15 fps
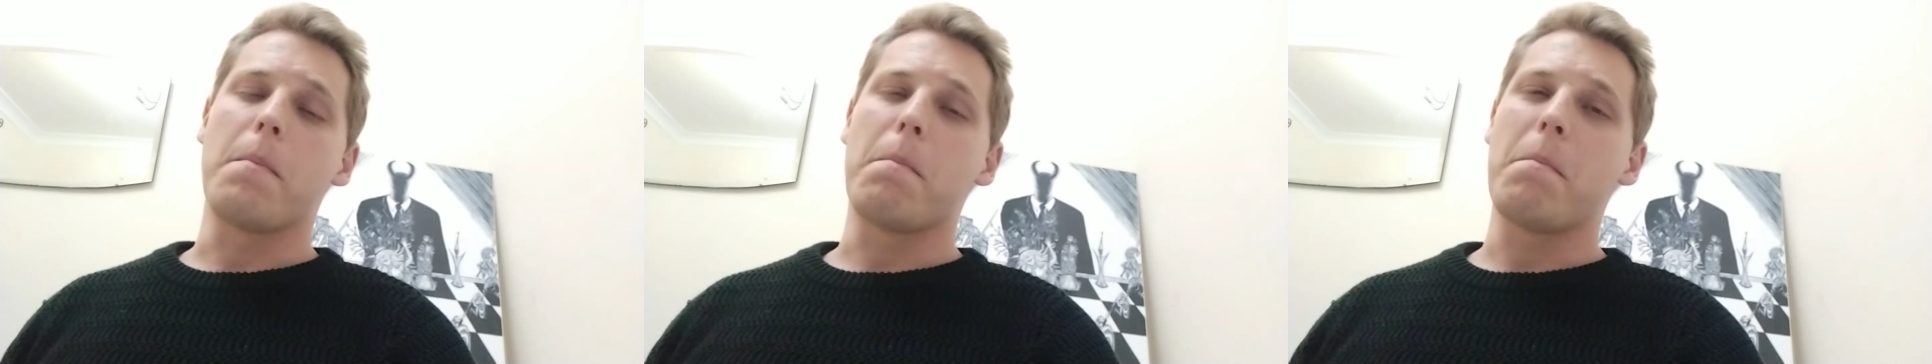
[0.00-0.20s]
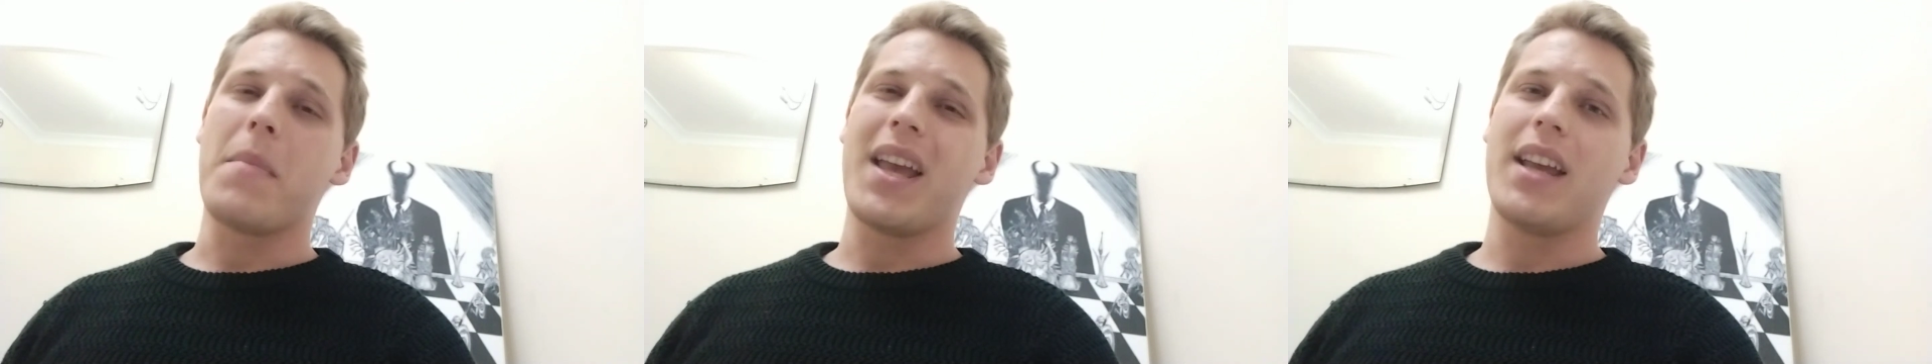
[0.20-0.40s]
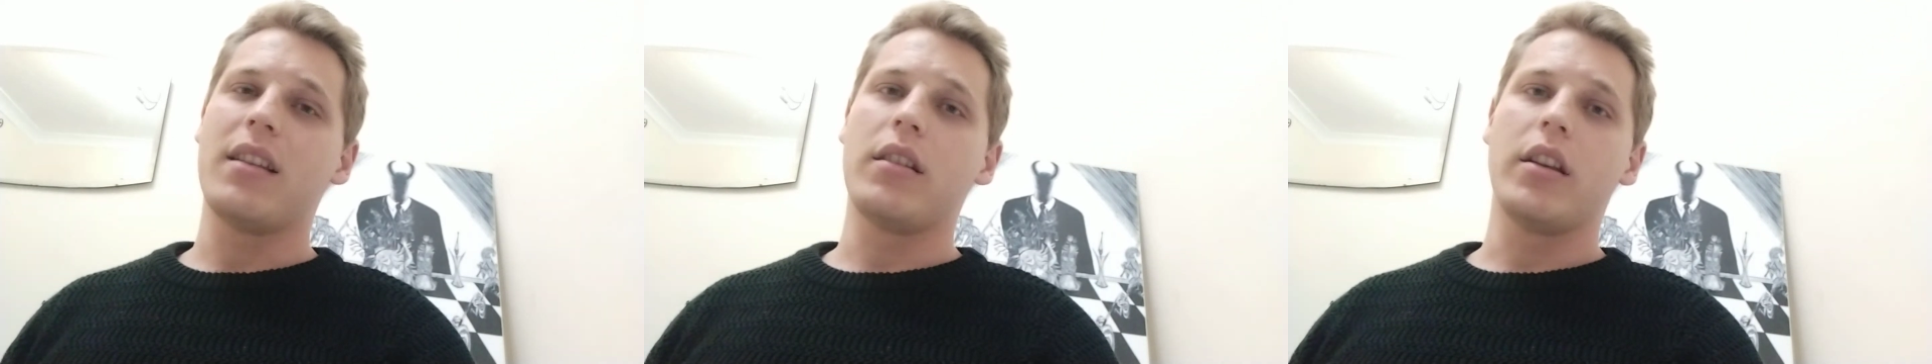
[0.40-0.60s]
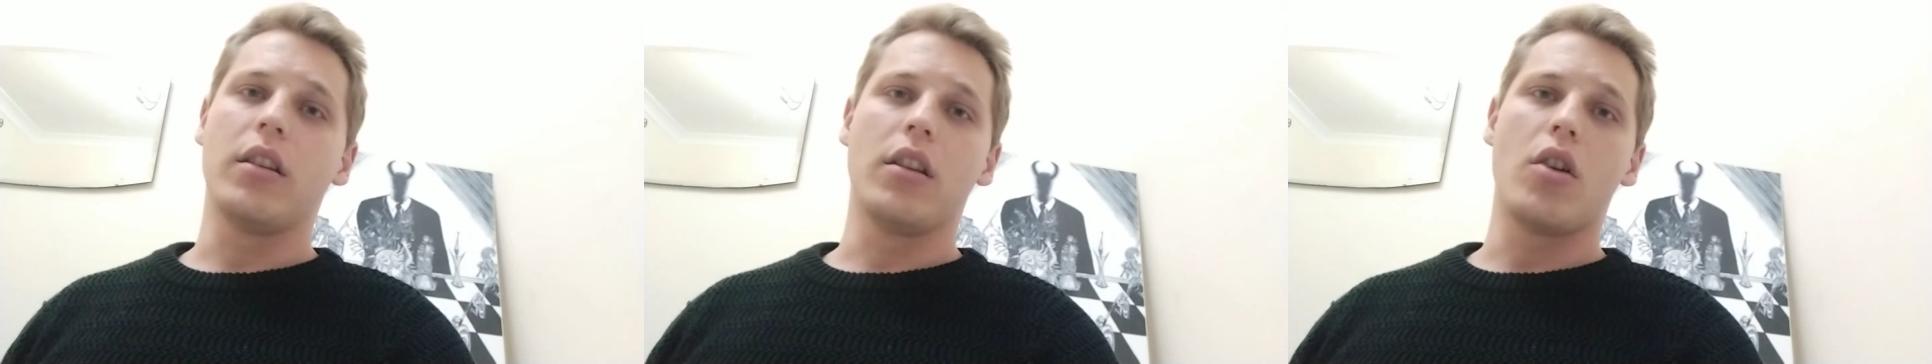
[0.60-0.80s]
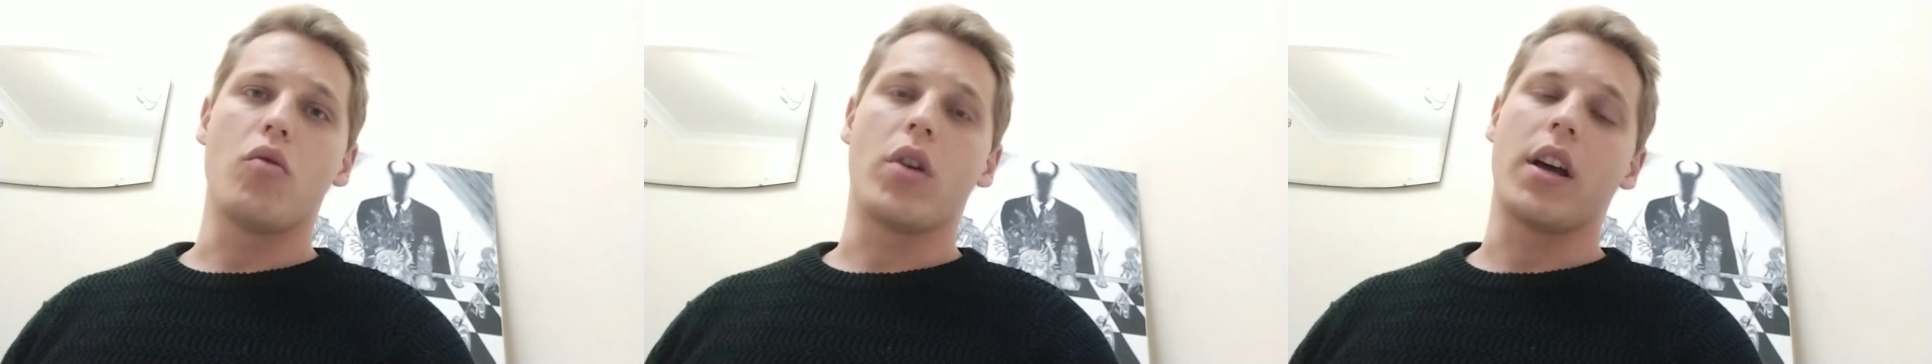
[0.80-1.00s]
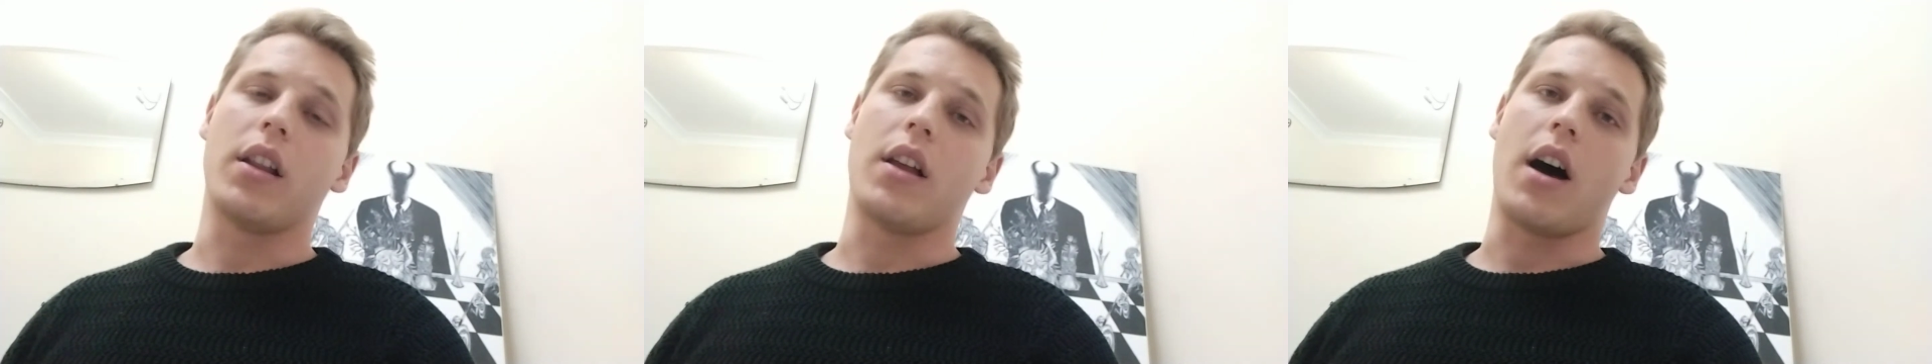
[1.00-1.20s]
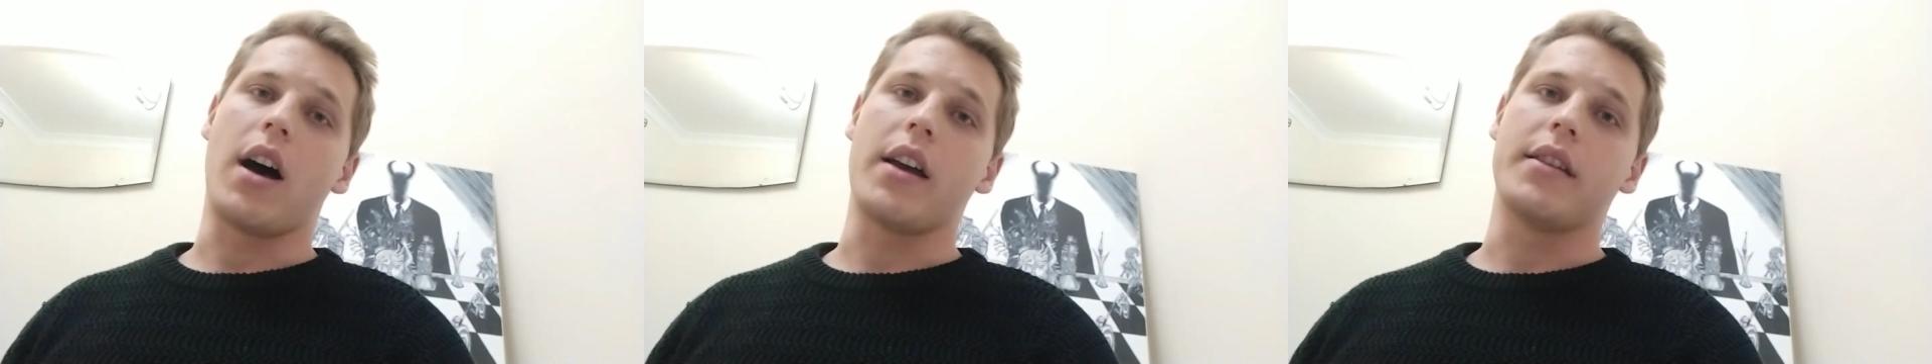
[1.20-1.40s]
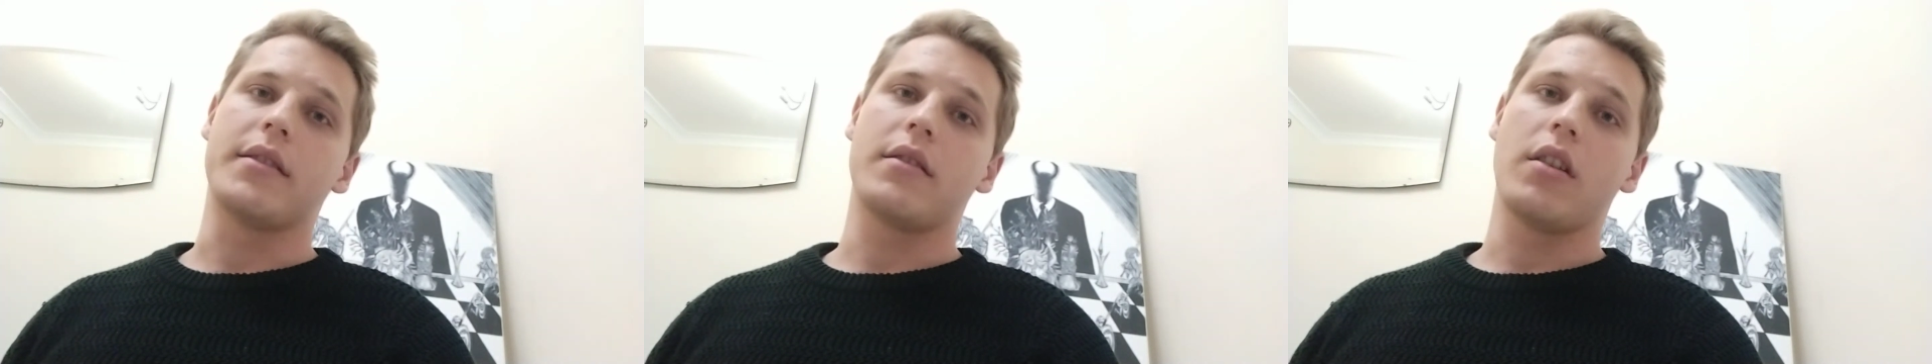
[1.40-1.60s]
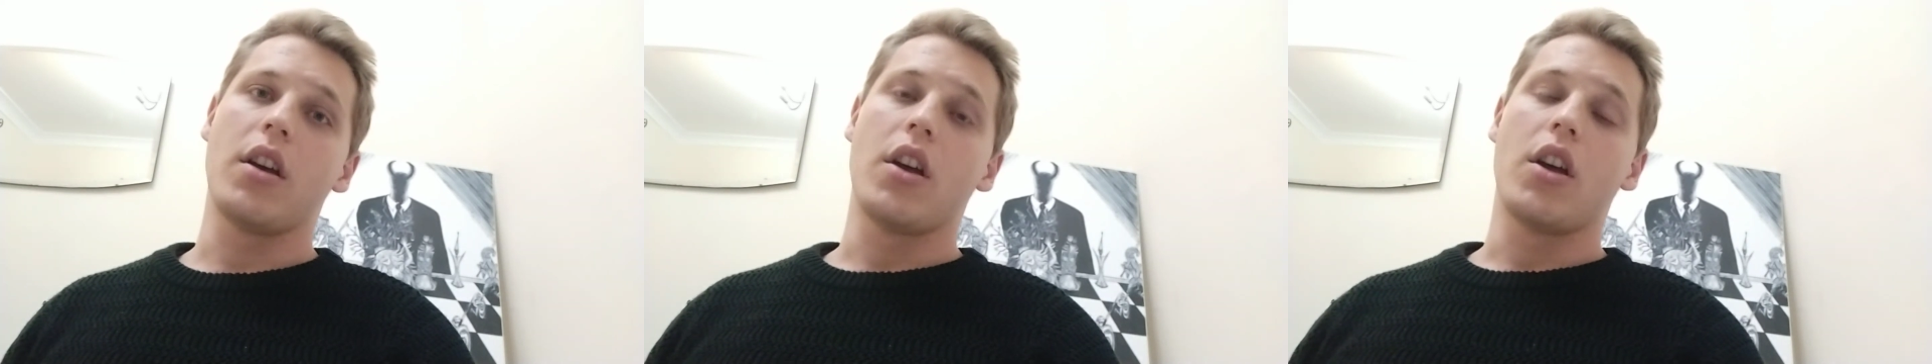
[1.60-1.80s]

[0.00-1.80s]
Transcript: mainly localized